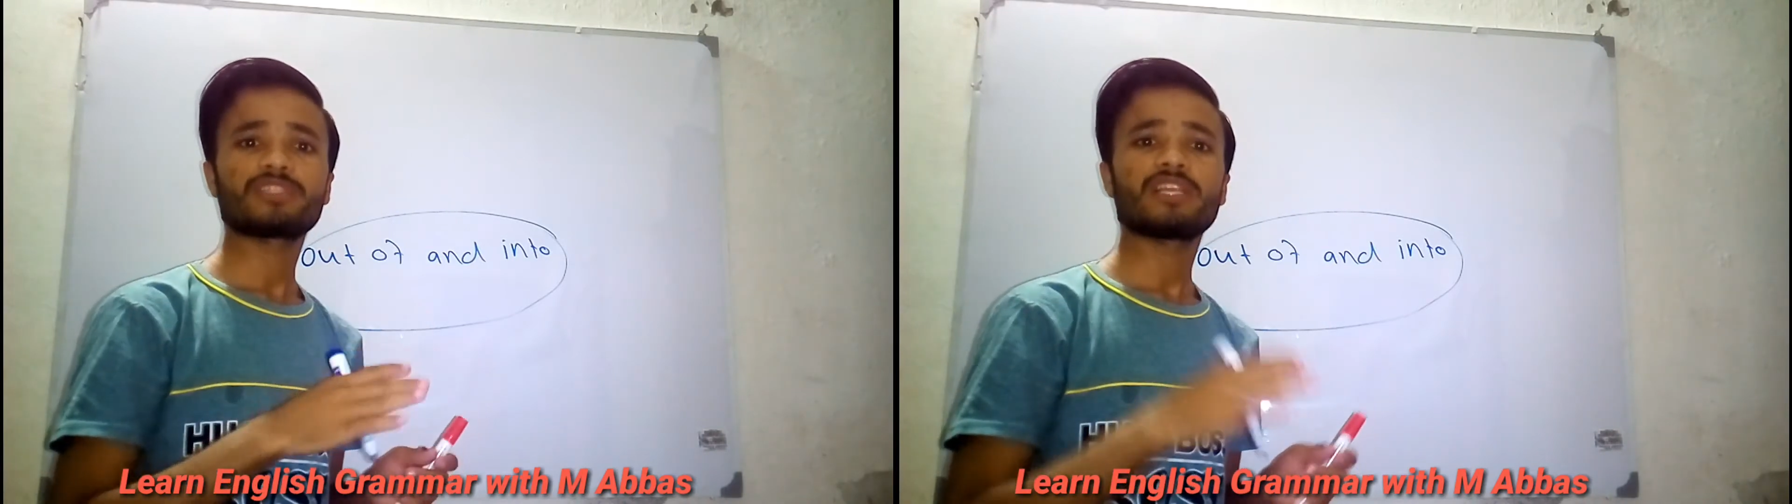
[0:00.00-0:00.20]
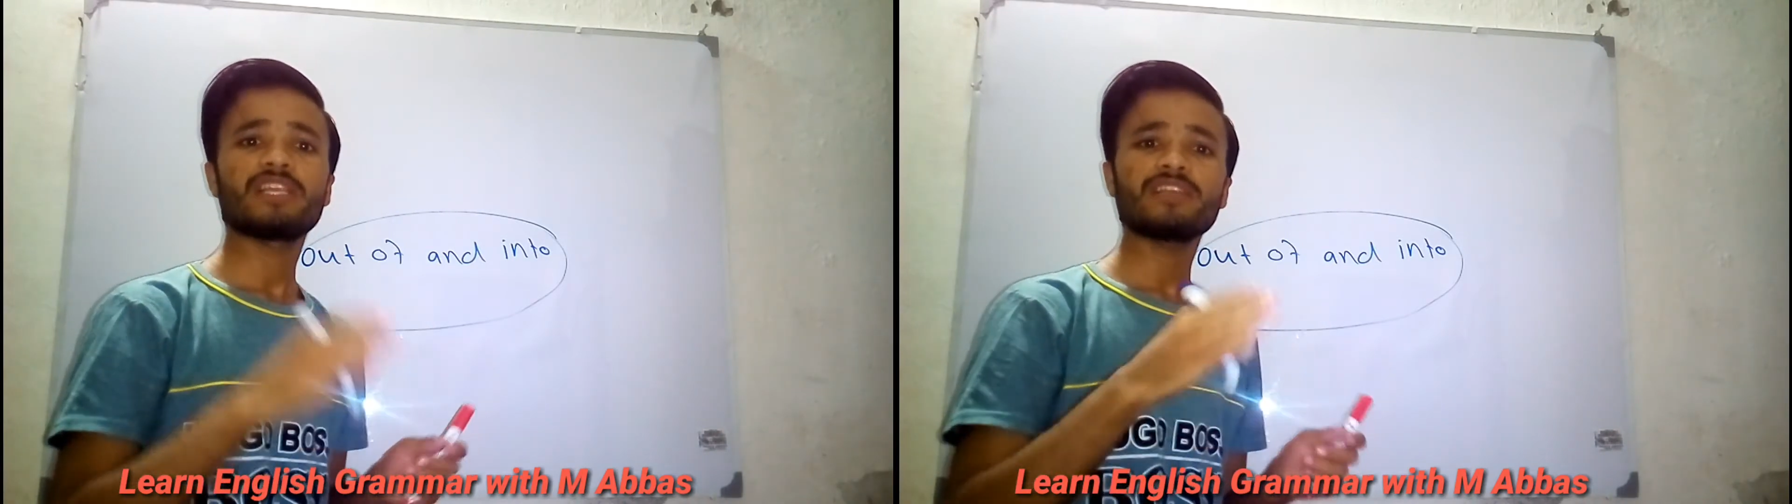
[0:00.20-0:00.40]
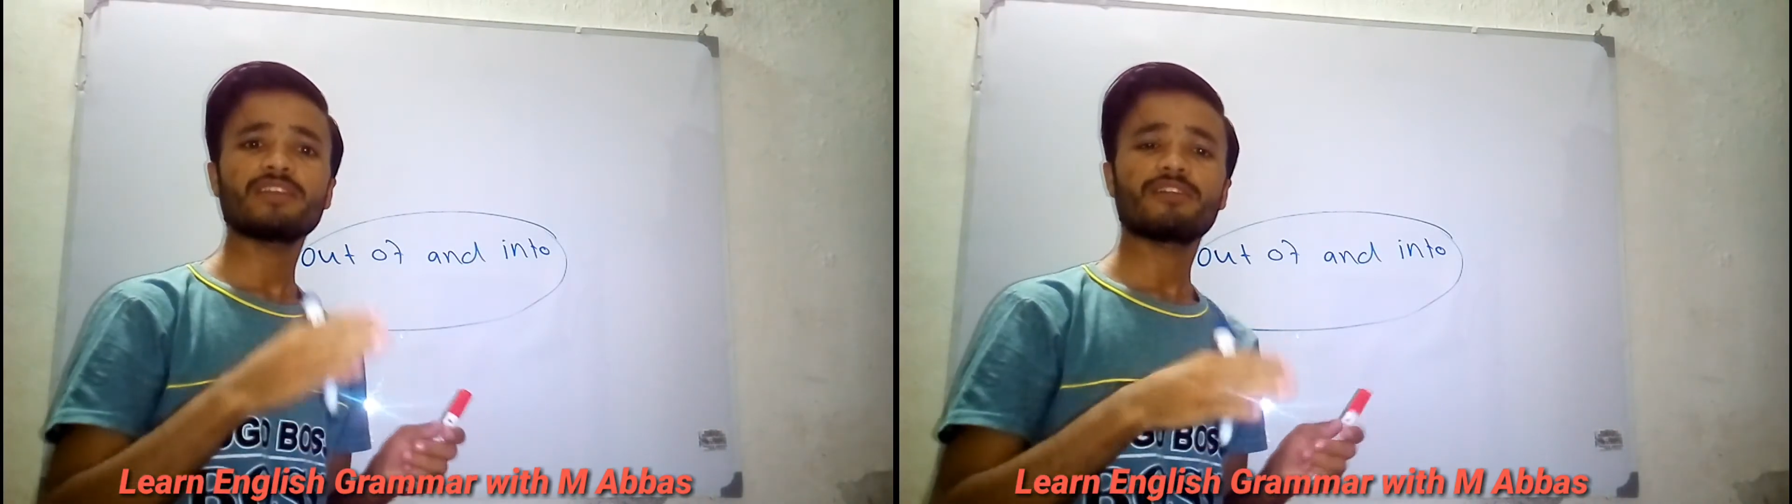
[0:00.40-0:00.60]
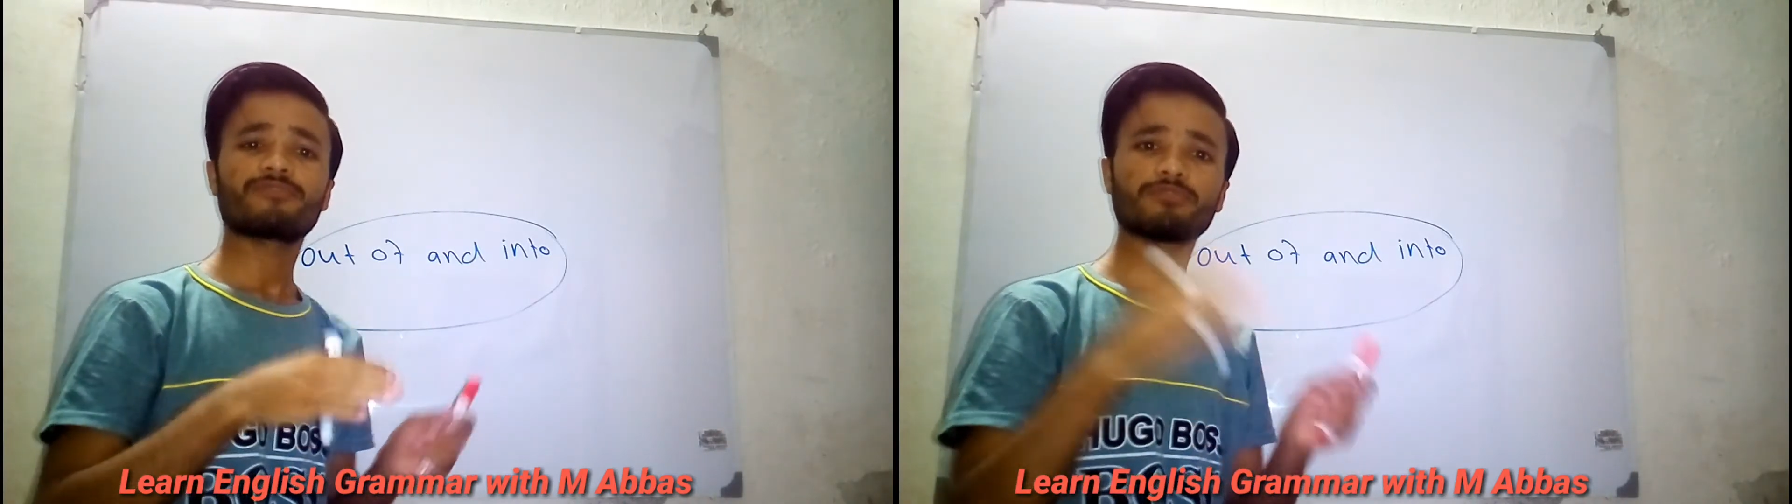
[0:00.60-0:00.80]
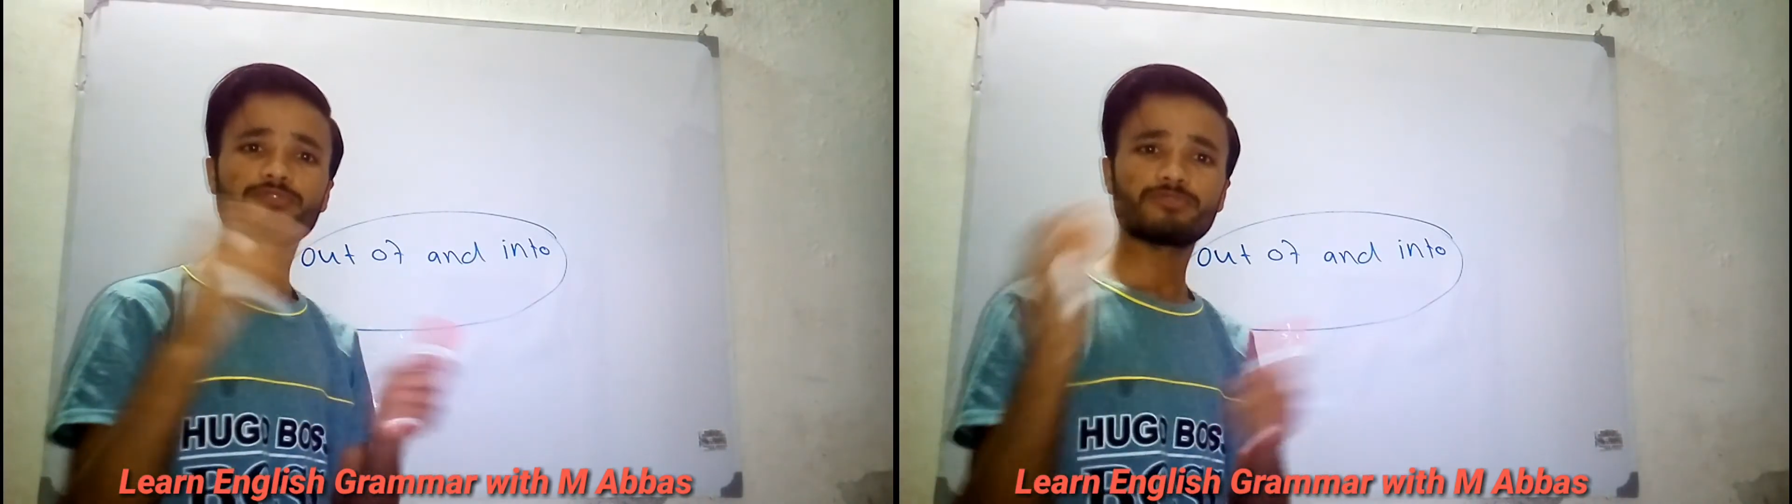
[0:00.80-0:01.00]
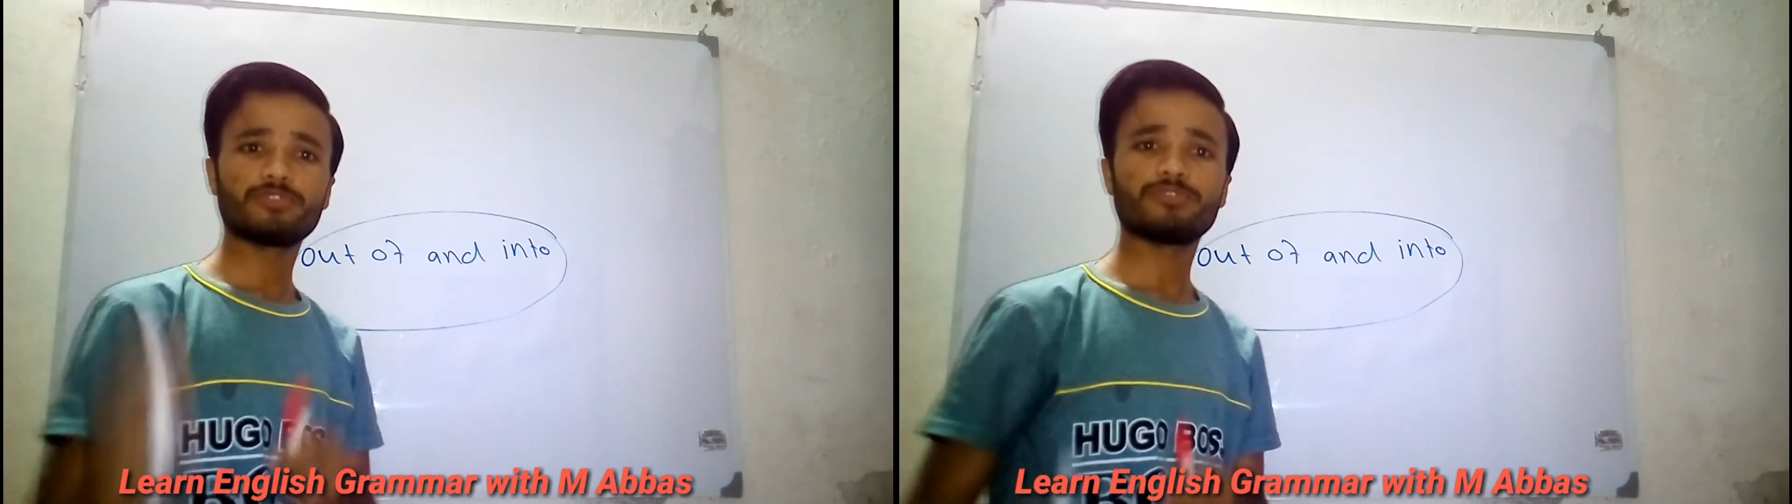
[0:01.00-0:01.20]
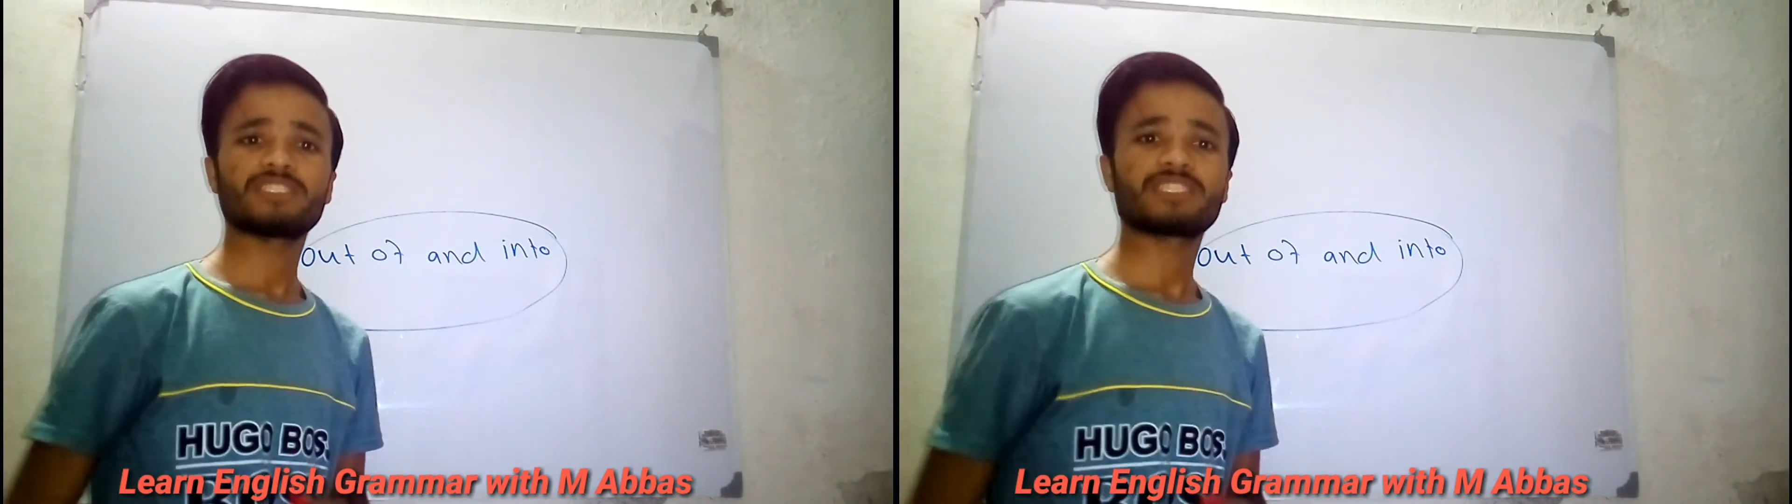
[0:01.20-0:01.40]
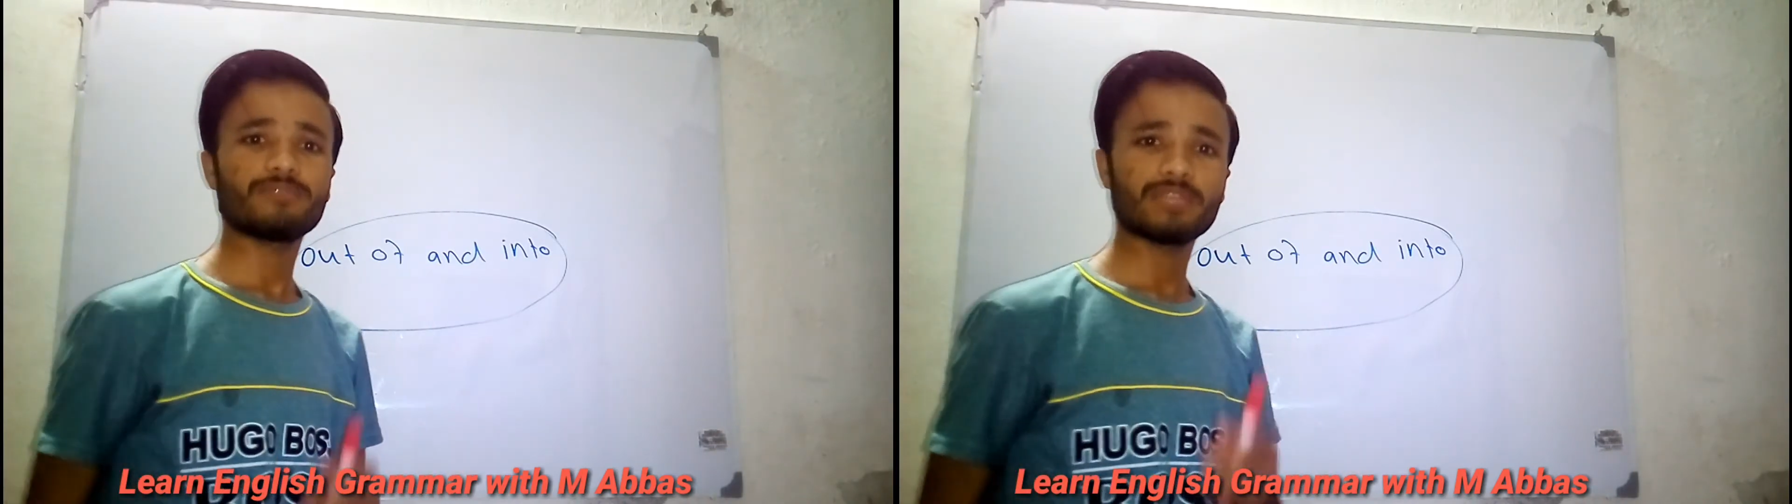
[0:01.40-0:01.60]
The link of those videos
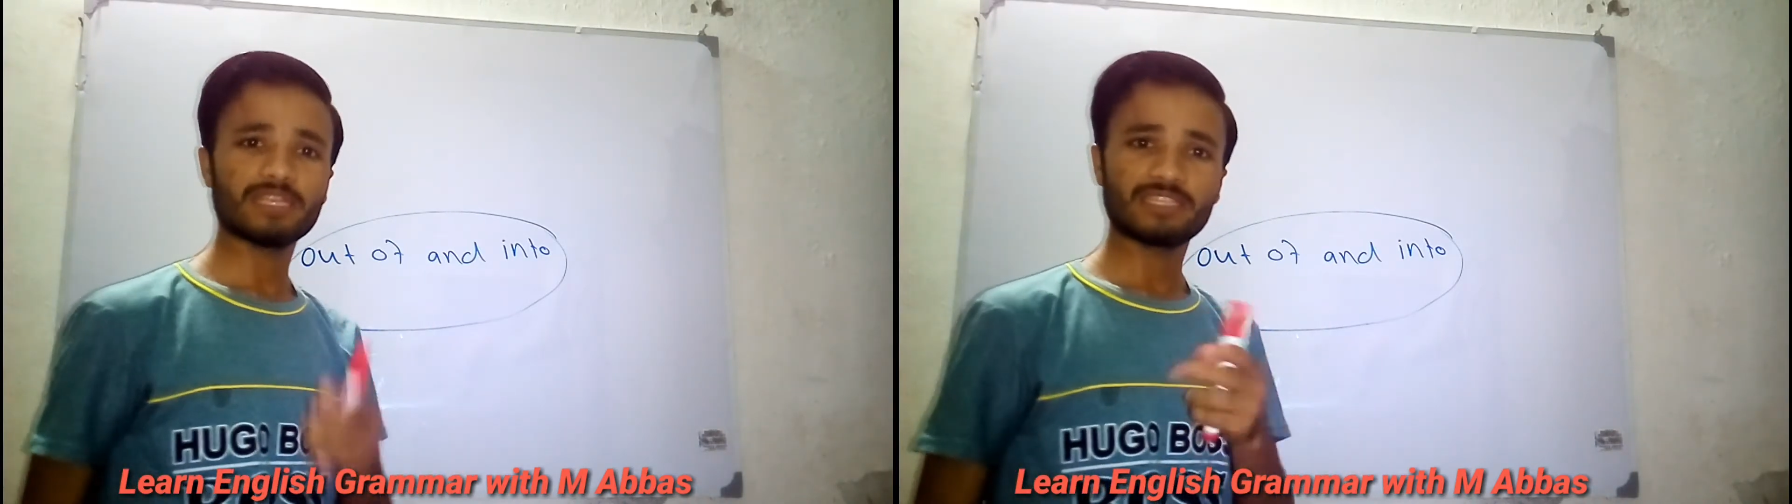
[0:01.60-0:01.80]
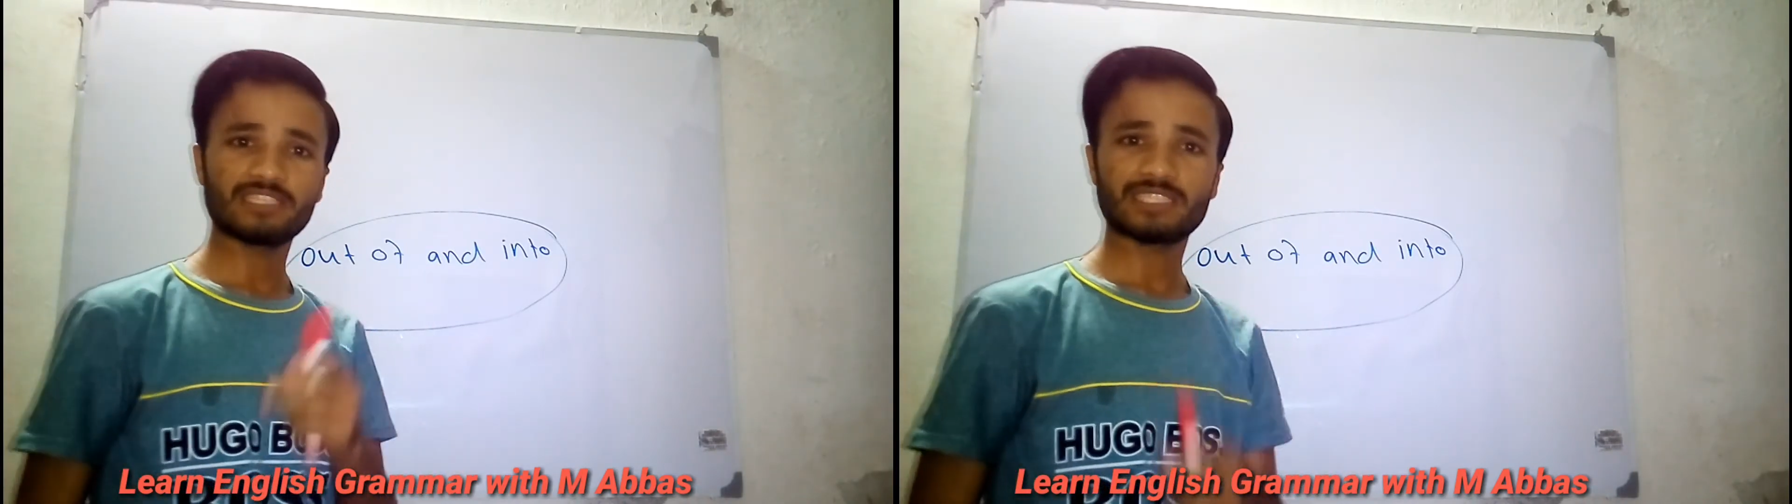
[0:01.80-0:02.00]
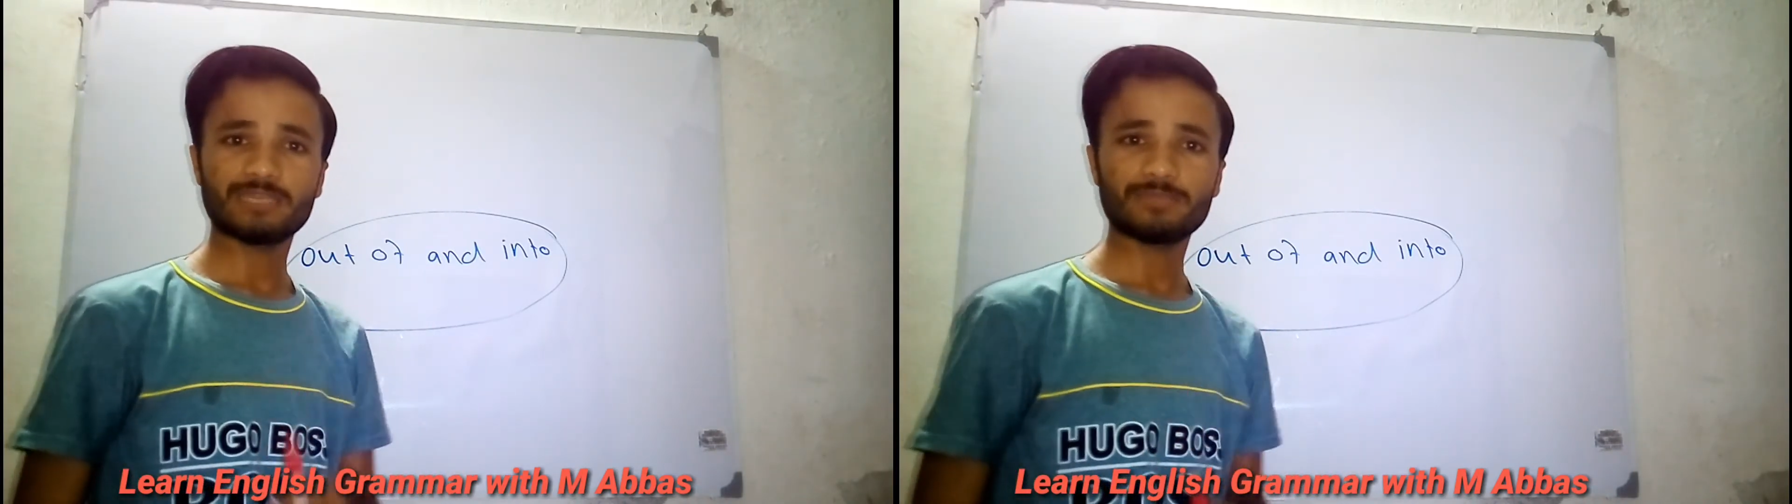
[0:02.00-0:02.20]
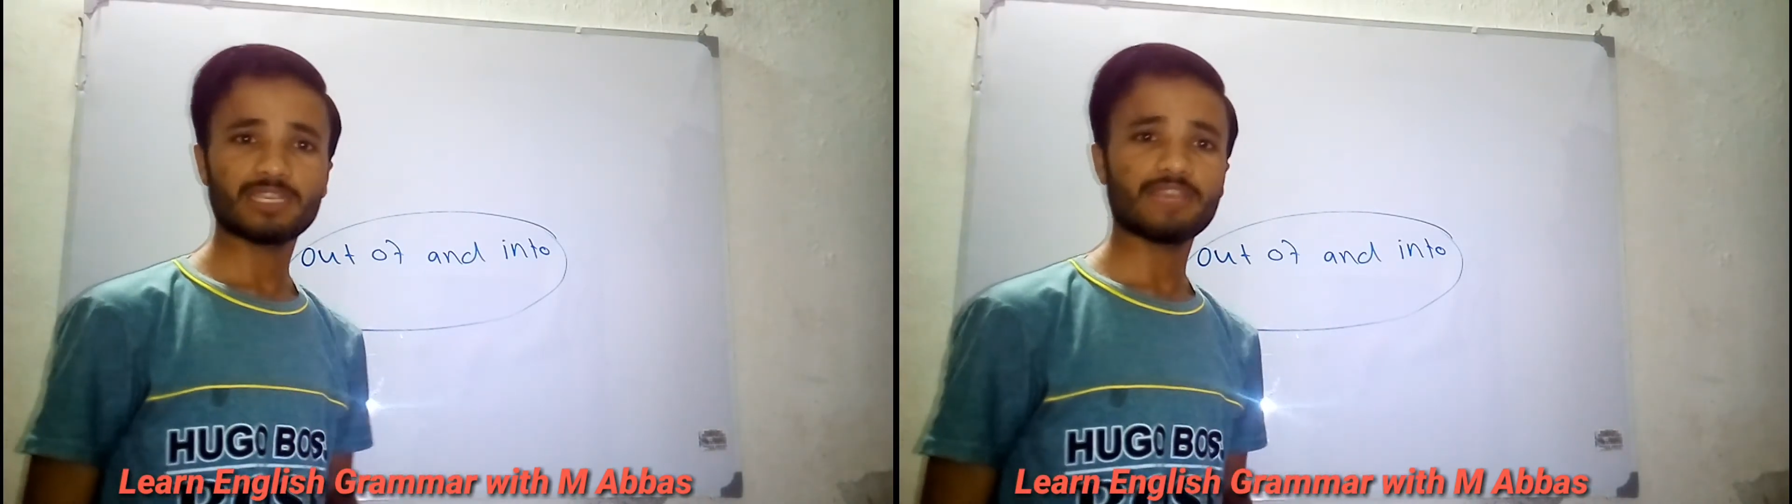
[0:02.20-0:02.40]
is given in the description.